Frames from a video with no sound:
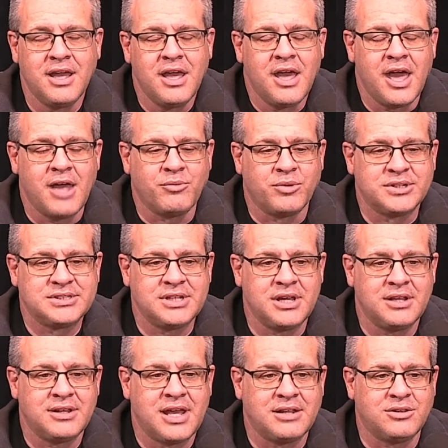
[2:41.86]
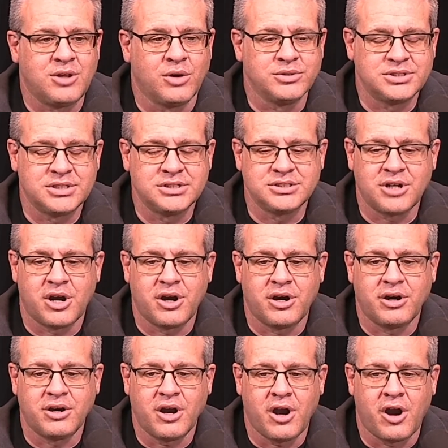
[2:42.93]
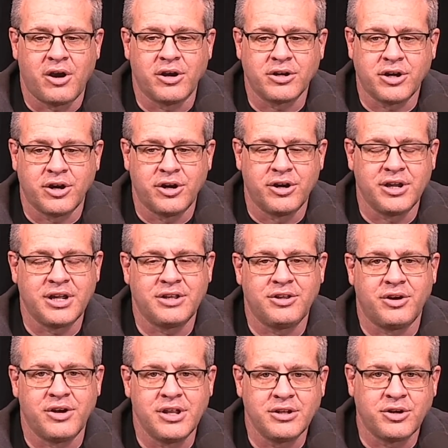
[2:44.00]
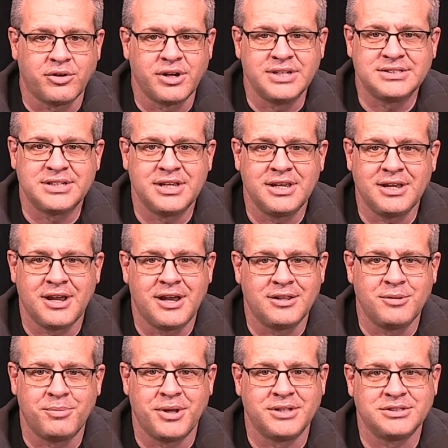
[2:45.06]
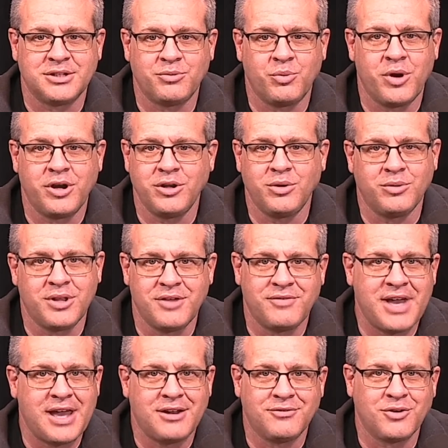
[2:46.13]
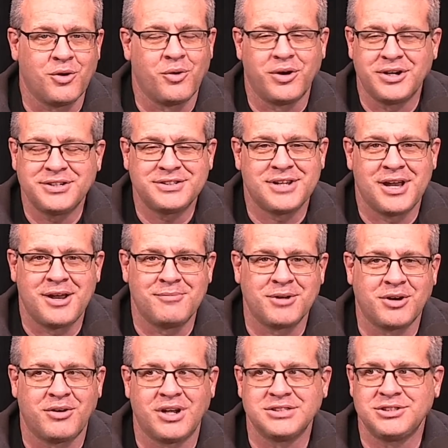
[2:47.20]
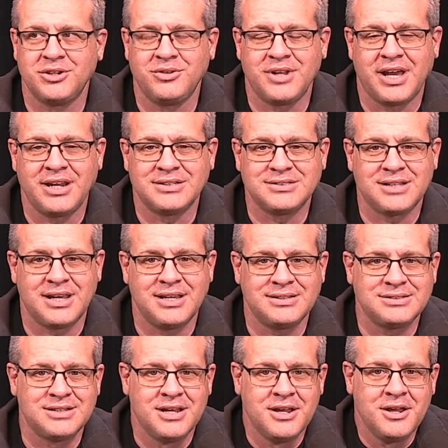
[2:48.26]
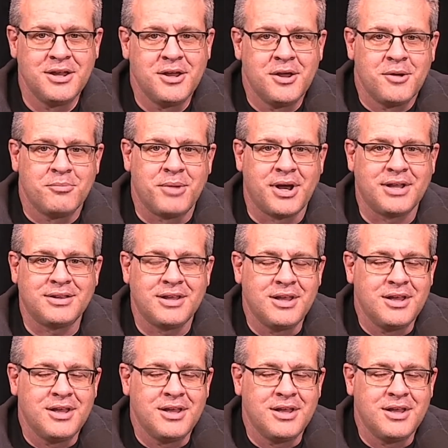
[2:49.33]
and we're seeing that doses are occurring and they're increasing. Depends on where you live at, of course, across the United States. But